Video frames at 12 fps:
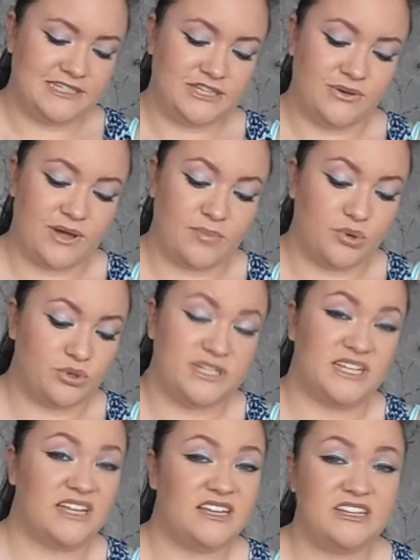So I
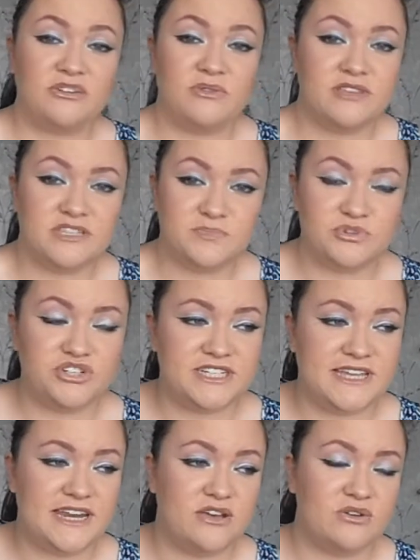bought it. I don't know if the sponge
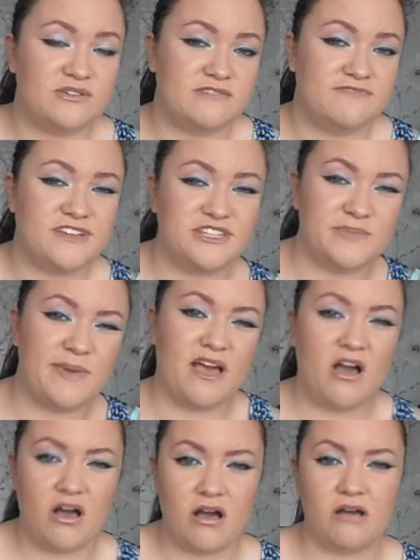is any good. It feels a bit
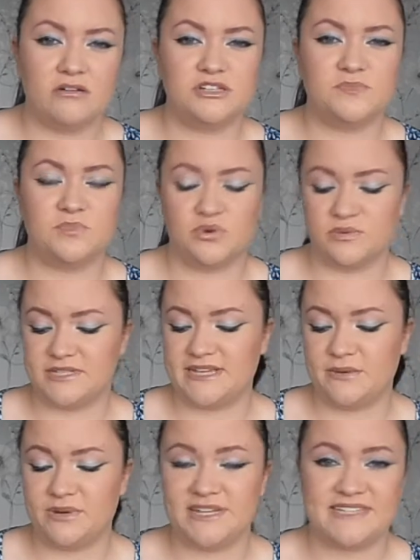hard, but we'll
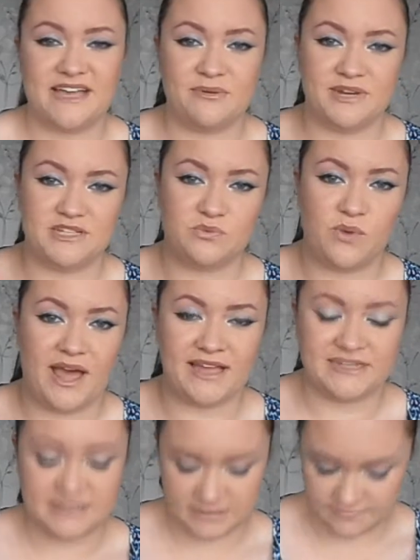see what it's like when it's
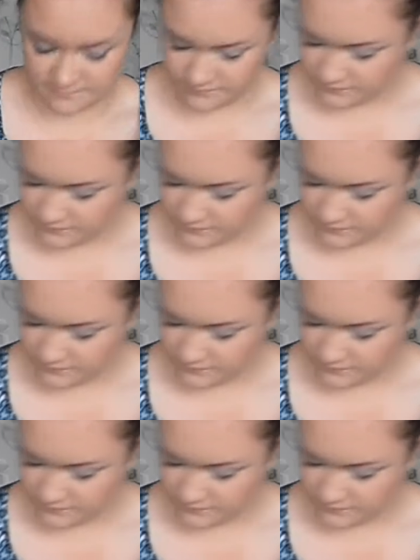wet.